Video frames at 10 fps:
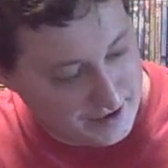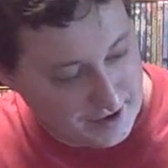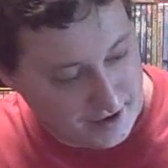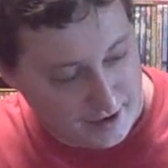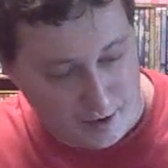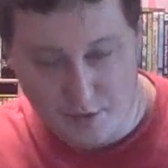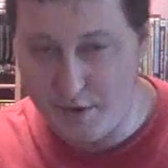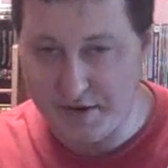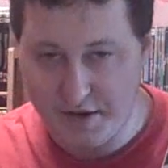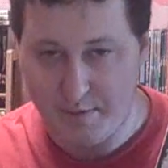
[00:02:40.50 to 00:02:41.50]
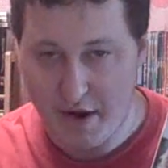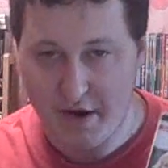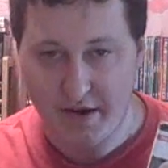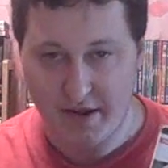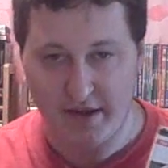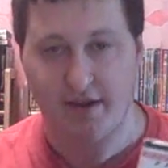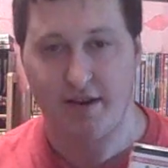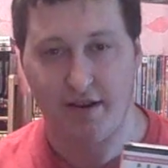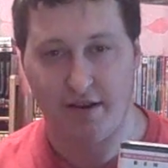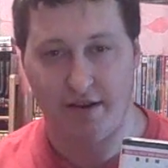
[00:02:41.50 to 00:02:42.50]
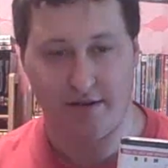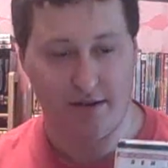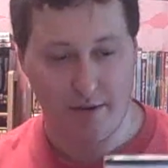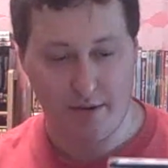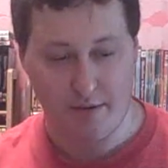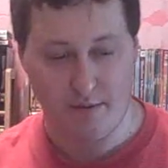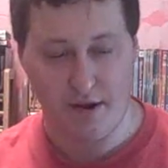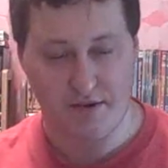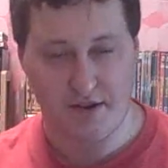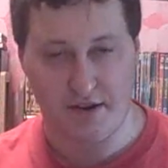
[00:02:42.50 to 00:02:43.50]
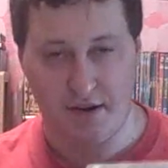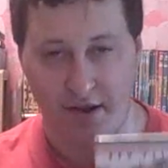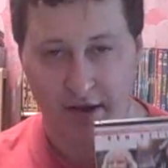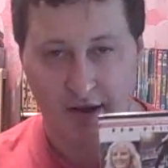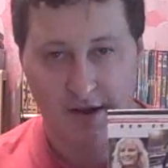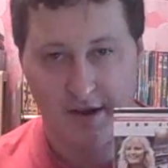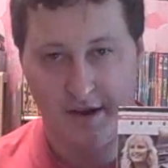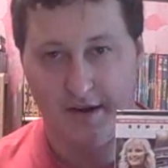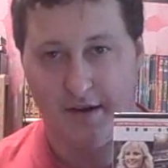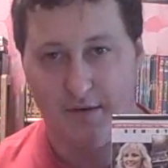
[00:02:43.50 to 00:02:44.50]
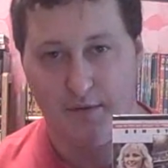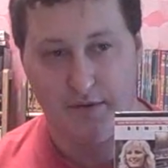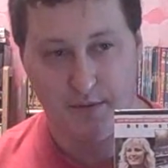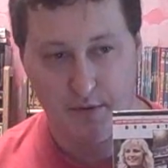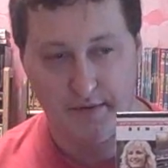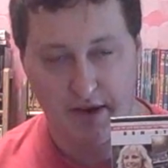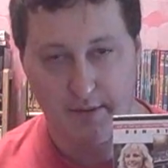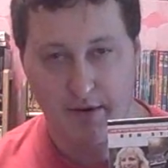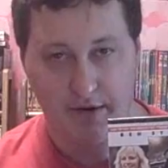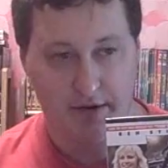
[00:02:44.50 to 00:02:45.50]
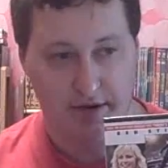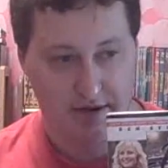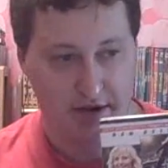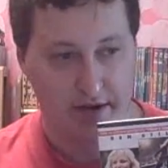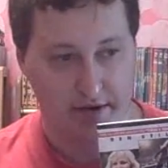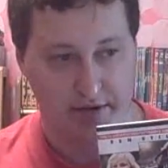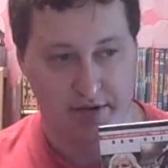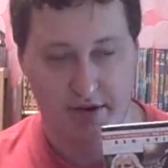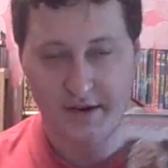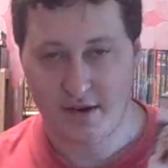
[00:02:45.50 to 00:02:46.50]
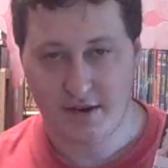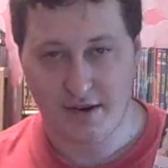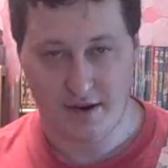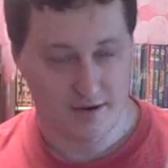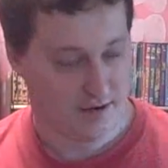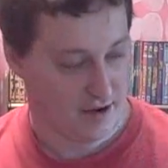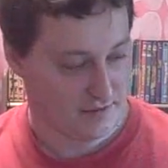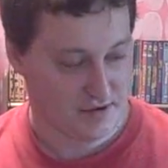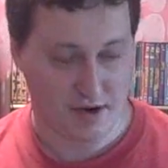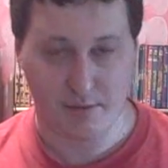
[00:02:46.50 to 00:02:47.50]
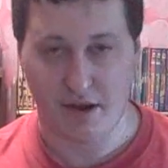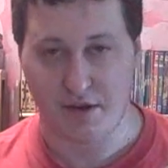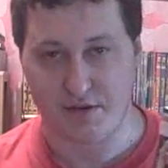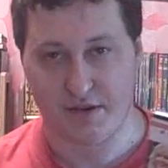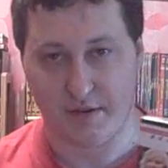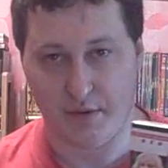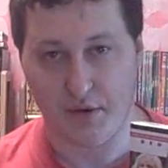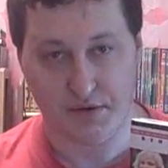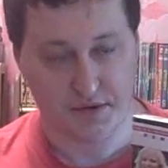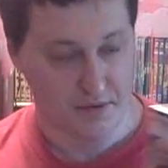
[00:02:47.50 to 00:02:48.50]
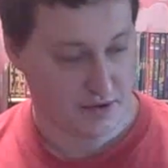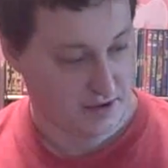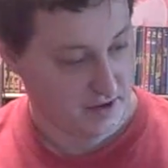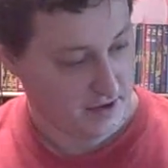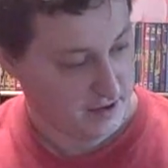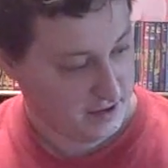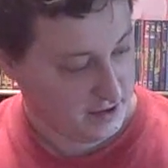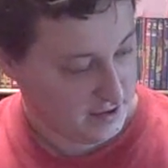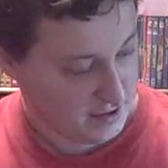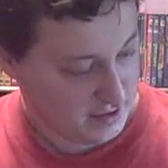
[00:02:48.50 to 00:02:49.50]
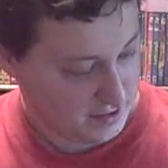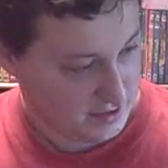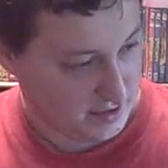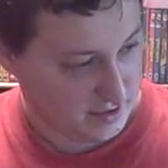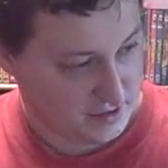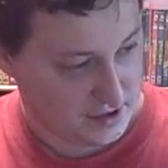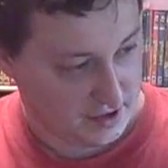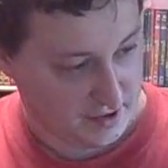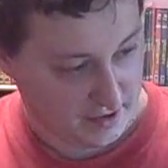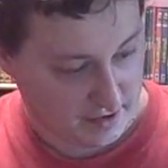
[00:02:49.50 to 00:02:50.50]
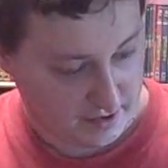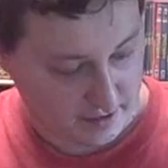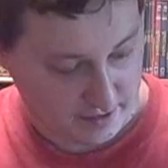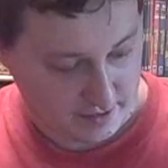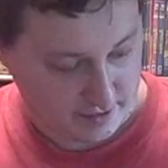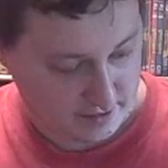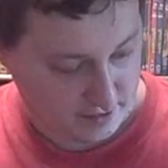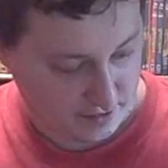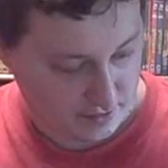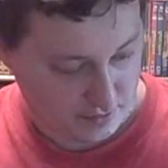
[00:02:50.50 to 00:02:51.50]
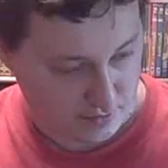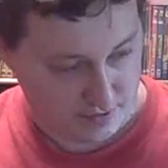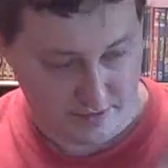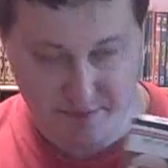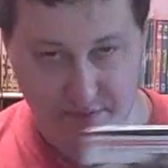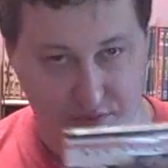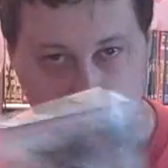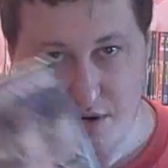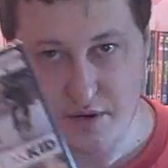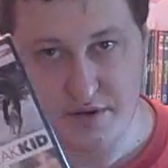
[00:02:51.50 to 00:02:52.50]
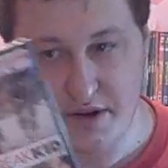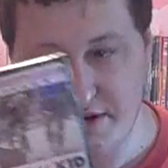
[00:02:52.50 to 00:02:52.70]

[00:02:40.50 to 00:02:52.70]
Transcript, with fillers: but uh, although I seen a parody that they did on WWE Magazine uh, when the movie came out in theaters, uh, having Shawn Michaels on the poster with the, the chick out here, or with all the